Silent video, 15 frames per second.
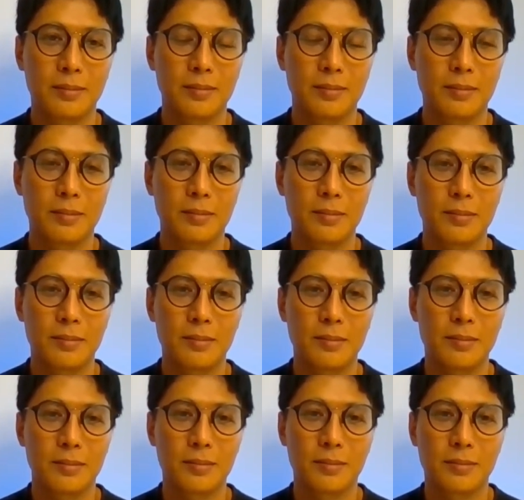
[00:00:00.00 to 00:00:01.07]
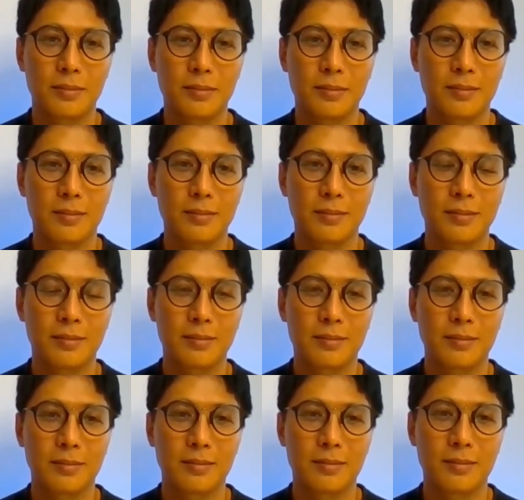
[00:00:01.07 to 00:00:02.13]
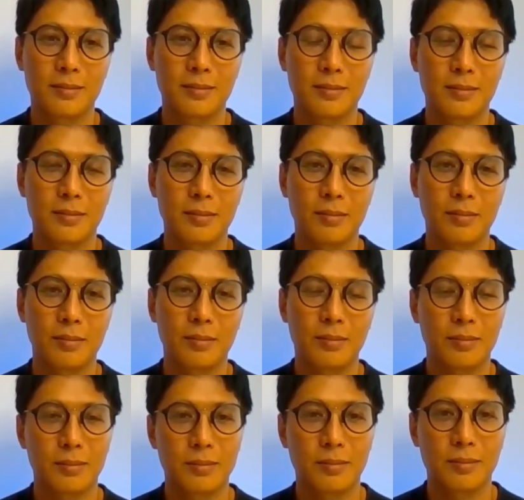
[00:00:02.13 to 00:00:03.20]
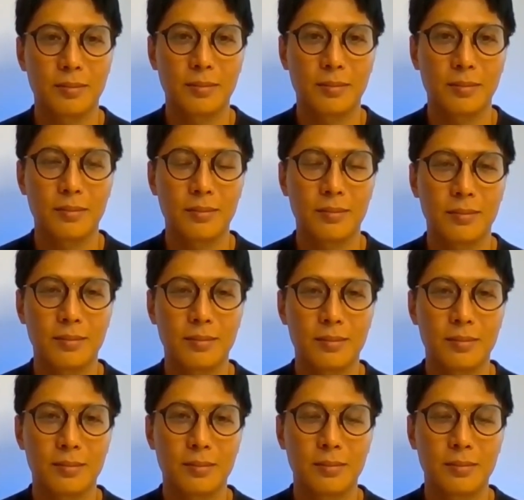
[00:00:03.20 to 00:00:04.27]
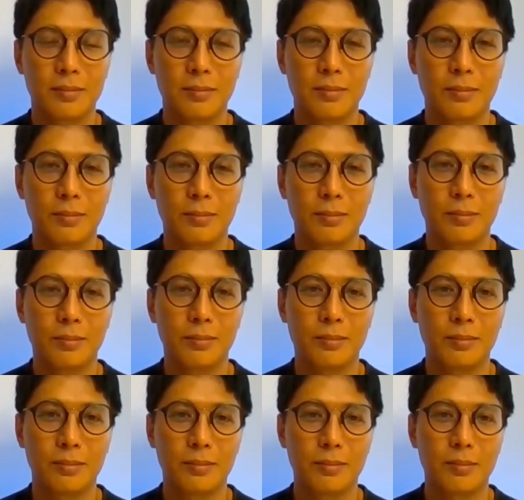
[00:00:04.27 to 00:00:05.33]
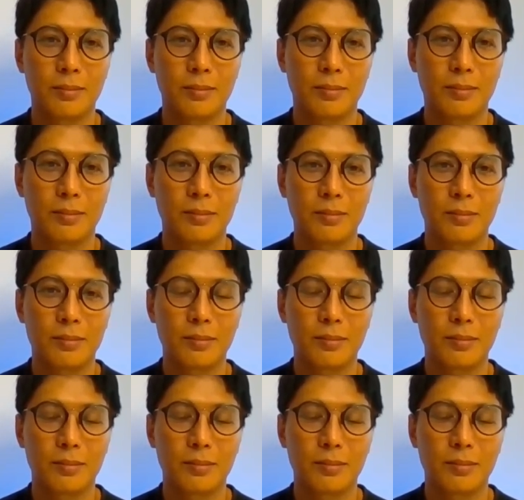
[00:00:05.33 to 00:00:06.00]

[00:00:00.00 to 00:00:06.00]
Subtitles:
This person isn't speaking.